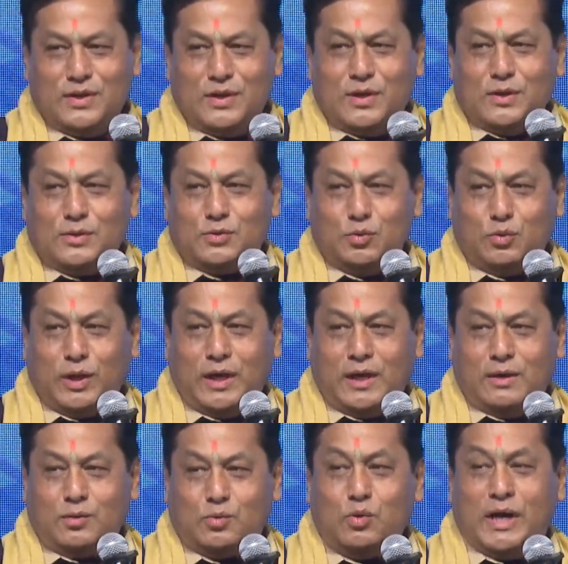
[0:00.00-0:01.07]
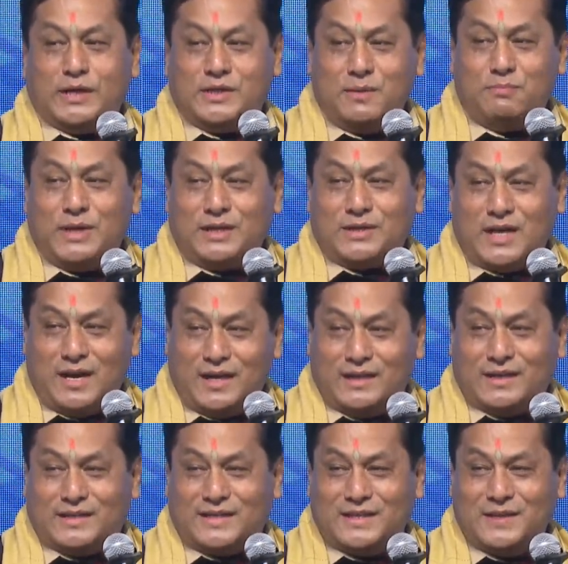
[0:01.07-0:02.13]
So to achieve that target,
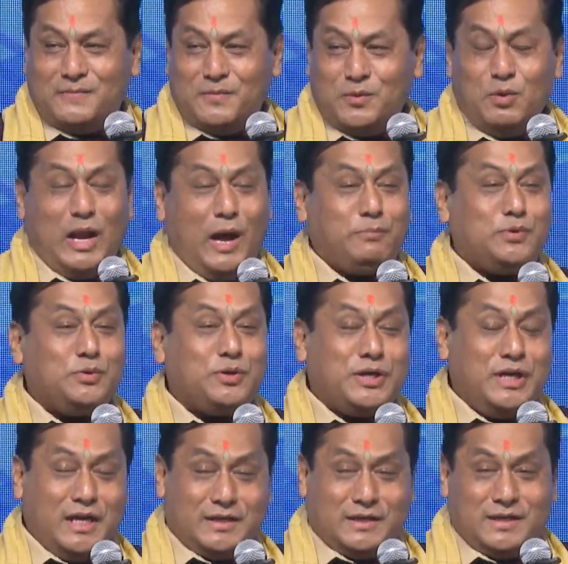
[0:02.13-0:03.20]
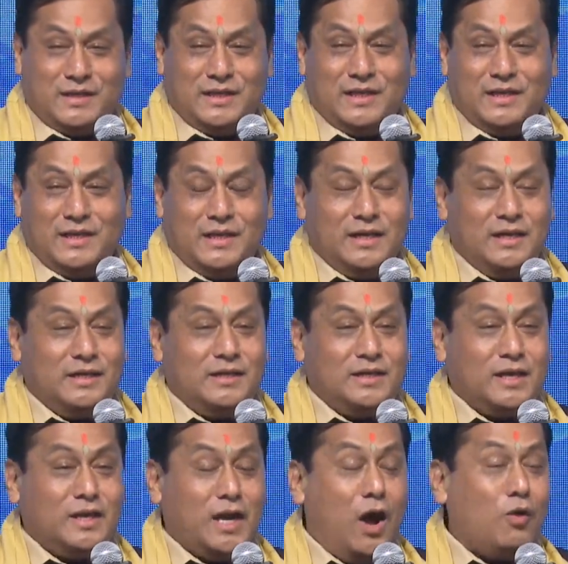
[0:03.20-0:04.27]
we'll have to create the
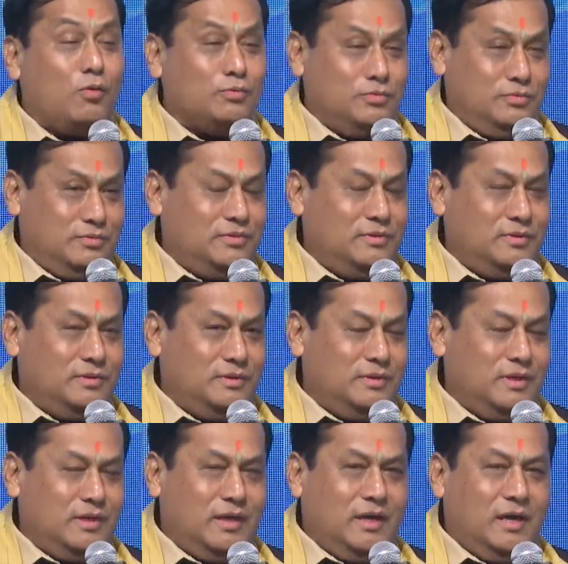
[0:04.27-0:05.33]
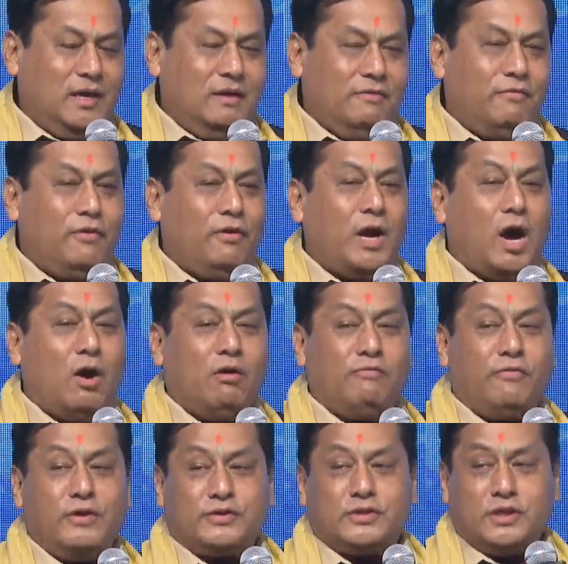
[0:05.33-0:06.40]
ground for our
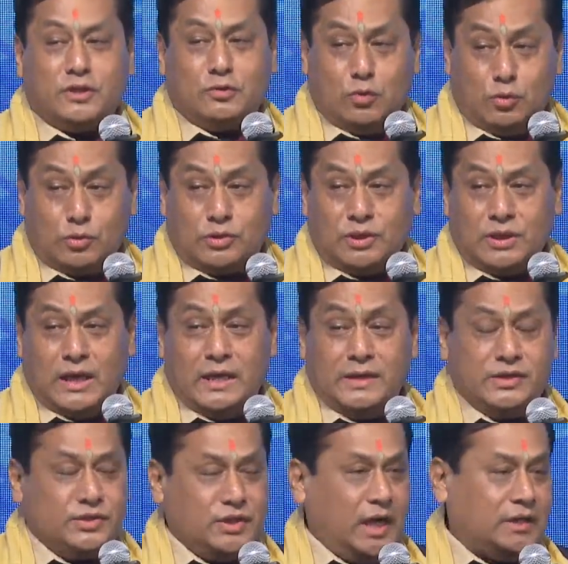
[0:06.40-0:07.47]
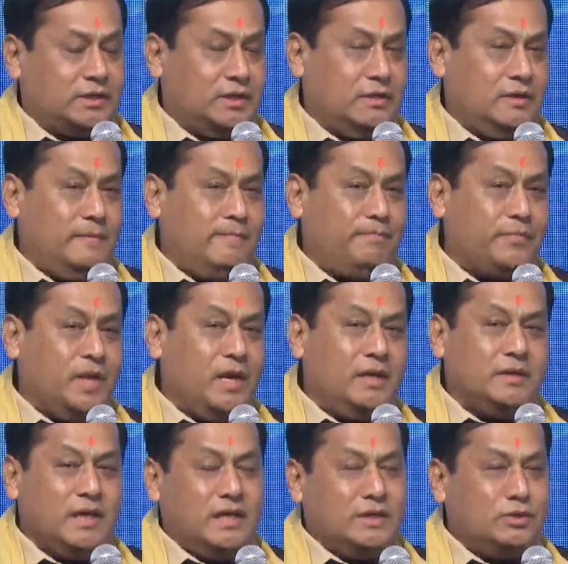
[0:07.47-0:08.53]
faster growth in this sector. That
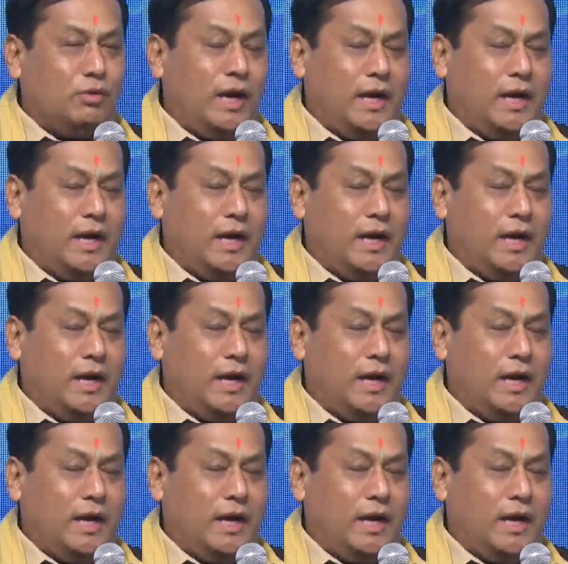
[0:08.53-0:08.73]
is why